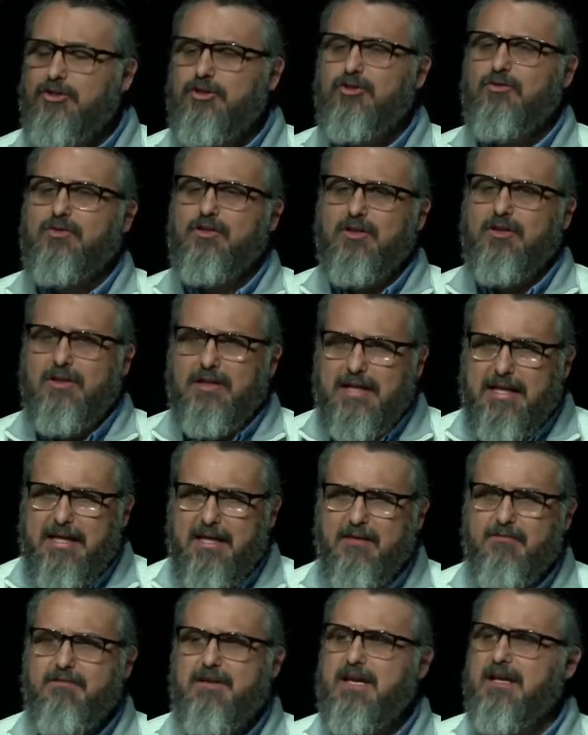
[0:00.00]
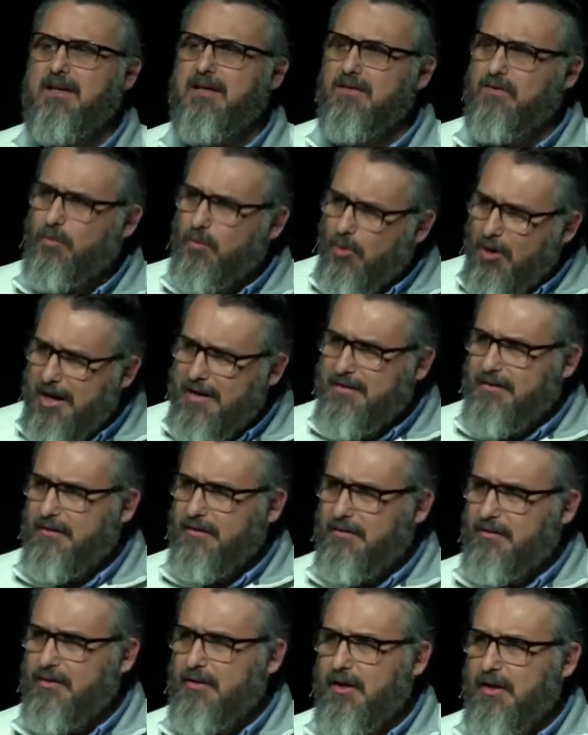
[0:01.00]
He wants you to live in His
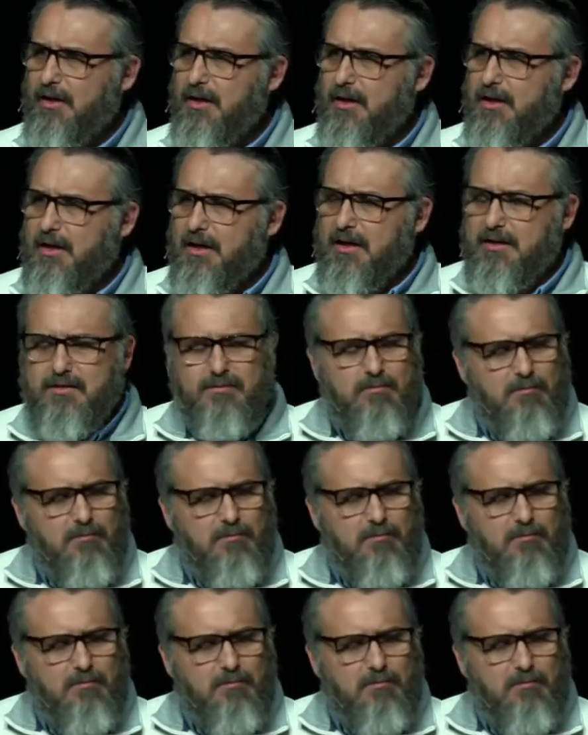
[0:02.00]
presence.